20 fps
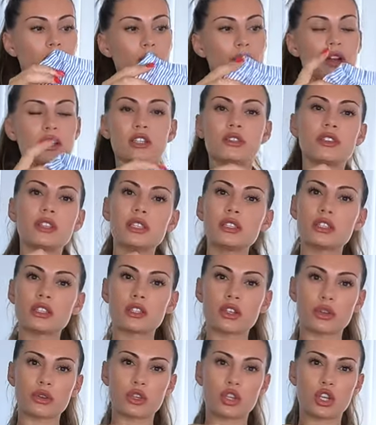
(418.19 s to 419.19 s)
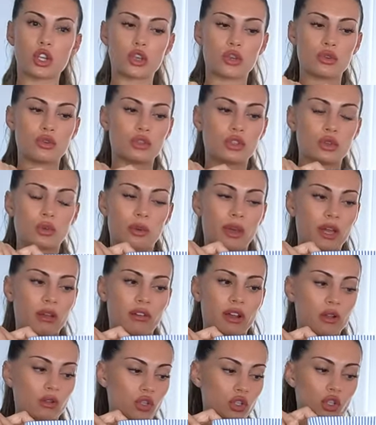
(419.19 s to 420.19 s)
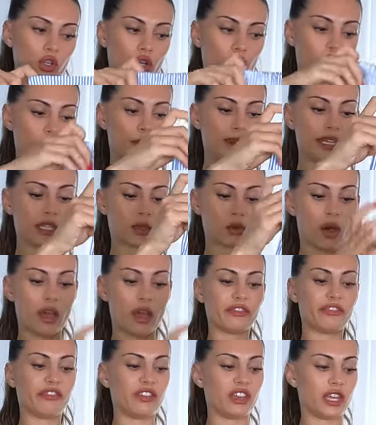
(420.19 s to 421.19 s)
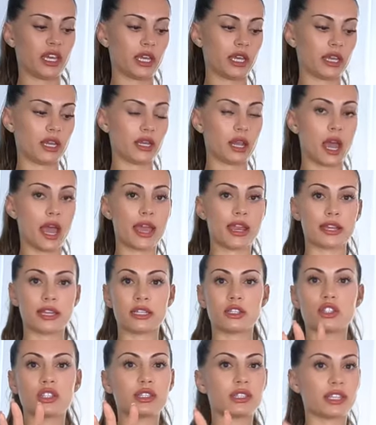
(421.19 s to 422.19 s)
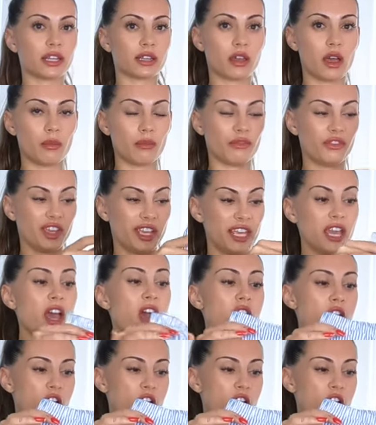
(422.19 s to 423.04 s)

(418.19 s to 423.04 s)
But I just think this is so cute to wear around Europe and it's thin and it's just dead comfy.